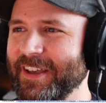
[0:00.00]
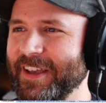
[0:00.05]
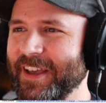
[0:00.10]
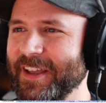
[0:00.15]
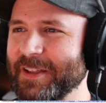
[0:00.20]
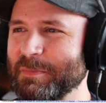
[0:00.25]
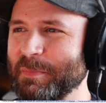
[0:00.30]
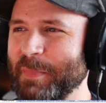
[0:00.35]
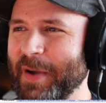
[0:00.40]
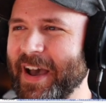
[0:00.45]

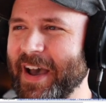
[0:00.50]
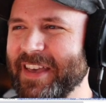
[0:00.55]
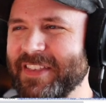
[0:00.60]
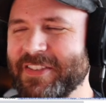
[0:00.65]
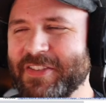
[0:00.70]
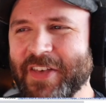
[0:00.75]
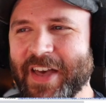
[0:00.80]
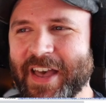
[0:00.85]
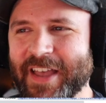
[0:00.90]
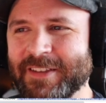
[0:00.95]
And by
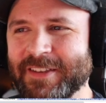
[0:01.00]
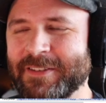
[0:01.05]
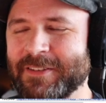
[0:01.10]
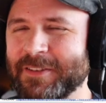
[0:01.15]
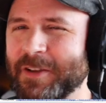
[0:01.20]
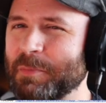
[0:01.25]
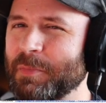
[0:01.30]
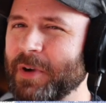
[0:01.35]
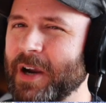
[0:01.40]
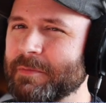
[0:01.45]
then,
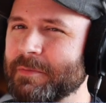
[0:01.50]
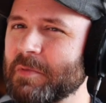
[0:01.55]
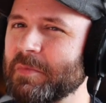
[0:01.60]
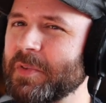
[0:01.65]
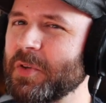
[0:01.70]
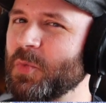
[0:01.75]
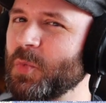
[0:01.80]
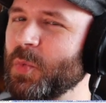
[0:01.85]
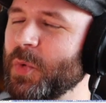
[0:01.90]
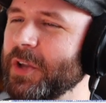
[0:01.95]
there
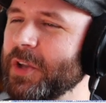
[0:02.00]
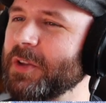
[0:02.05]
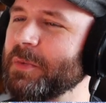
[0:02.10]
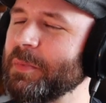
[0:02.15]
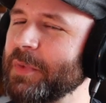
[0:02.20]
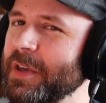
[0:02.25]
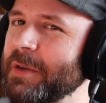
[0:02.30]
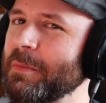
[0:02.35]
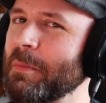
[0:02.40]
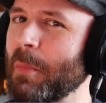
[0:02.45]
probably will
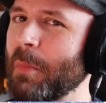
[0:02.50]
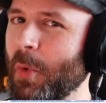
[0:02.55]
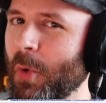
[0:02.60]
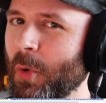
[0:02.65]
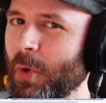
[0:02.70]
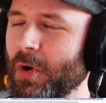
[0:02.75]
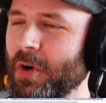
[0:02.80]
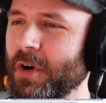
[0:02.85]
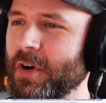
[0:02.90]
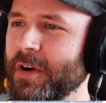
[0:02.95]
be
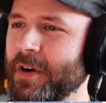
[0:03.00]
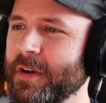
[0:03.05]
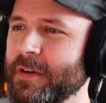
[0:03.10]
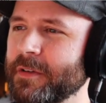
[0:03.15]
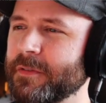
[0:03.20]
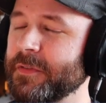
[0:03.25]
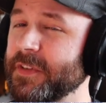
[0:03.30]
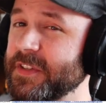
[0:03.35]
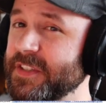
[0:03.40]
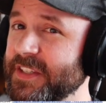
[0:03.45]
more
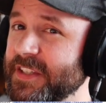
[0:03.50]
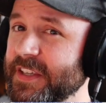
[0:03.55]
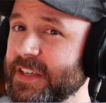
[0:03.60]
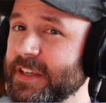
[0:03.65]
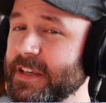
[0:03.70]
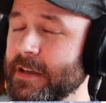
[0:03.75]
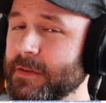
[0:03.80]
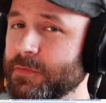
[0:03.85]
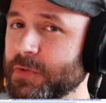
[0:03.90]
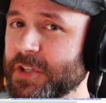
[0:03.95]

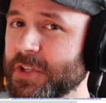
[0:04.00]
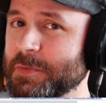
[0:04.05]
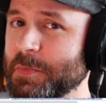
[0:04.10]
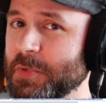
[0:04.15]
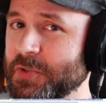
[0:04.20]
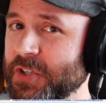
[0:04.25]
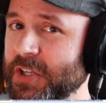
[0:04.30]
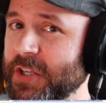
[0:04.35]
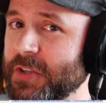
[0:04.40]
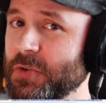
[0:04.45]
fatigue for this
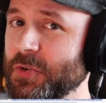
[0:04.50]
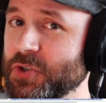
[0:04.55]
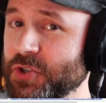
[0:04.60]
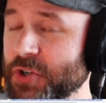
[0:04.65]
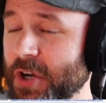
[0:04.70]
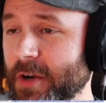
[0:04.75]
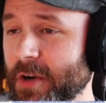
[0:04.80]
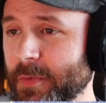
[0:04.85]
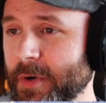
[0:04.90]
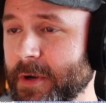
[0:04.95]
particular
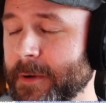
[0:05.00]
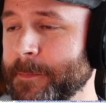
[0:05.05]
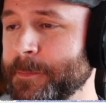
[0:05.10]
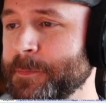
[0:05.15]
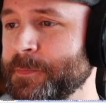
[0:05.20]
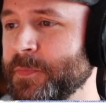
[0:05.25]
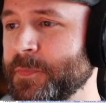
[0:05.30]
genre.